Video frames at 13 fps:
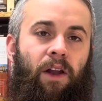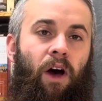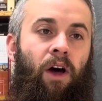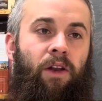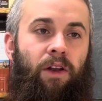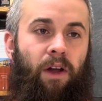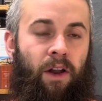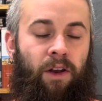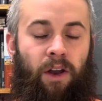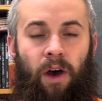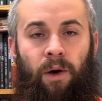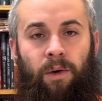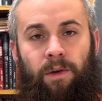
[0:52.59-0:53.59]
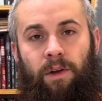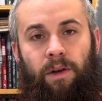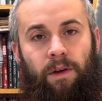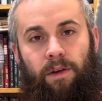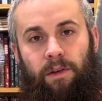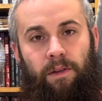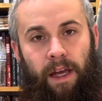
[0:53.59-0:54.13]
an a known
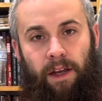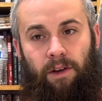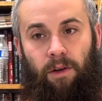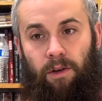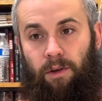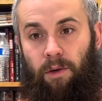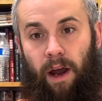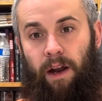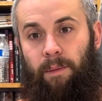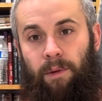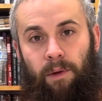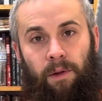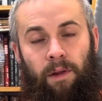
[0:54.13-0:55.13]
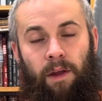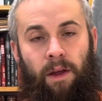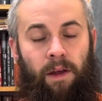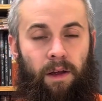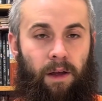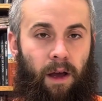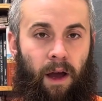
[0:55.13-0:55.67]
like credible
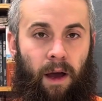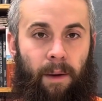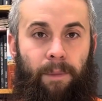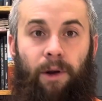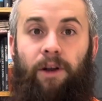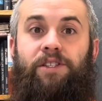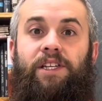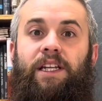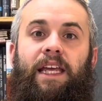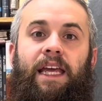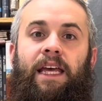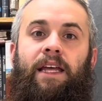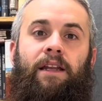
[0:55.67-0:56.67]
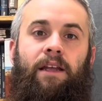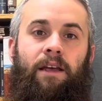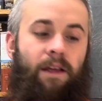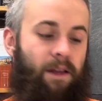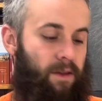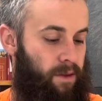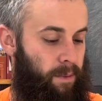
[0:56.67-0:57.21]
uh, person in
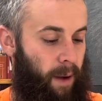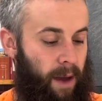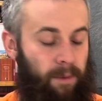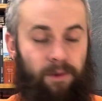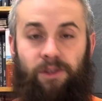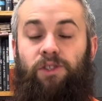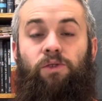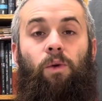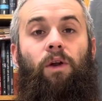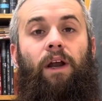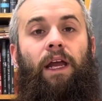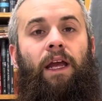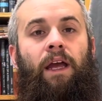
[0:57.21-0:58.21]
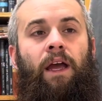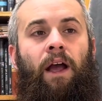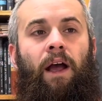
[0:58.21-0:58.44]
the Bible story."